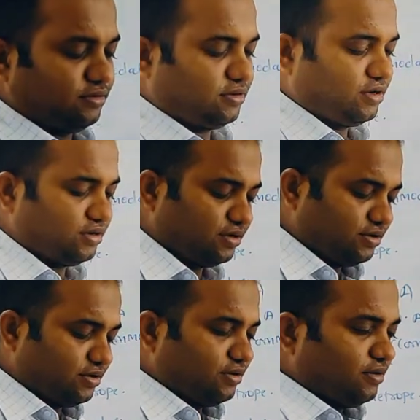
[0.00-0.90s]
right?
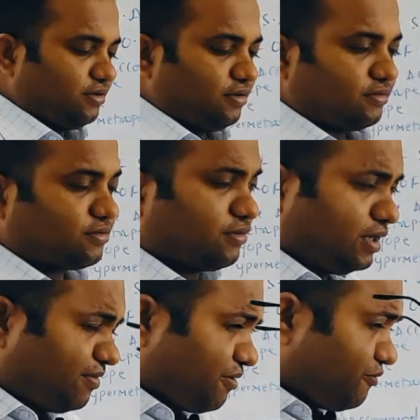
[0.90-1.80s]
So
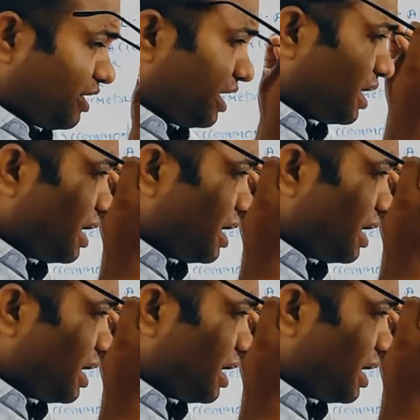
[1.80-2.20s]
if I'm wearing